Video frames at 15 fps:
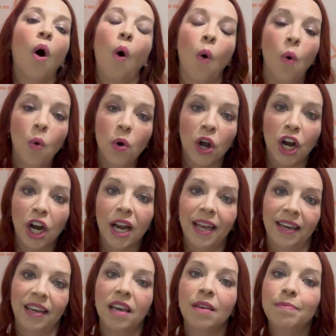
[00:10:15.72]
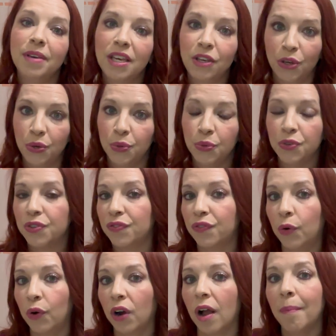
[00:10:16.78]
or it can be used
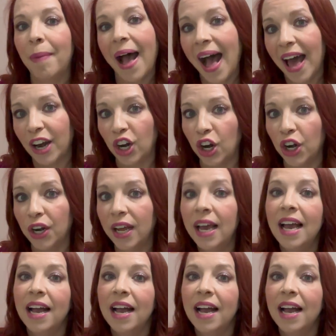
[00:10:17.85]
for a pattern